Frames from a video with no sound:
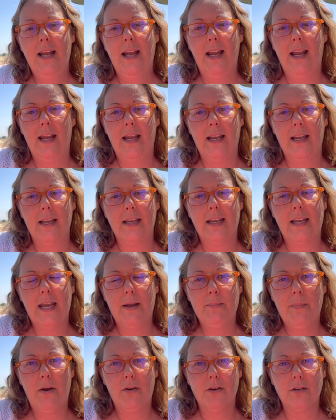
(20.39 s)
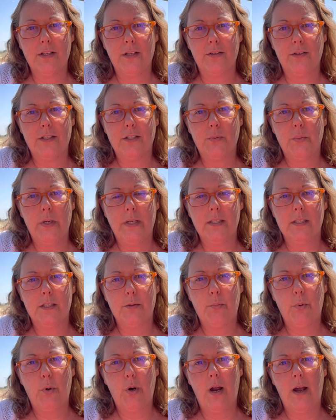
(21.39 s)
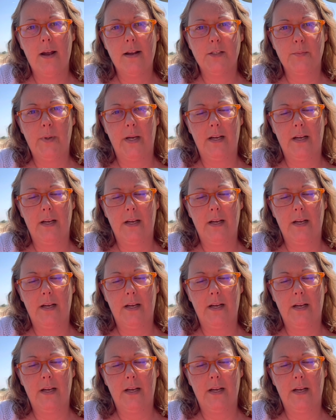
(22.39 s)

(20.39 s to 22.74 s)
And I came out earlier this week to surprise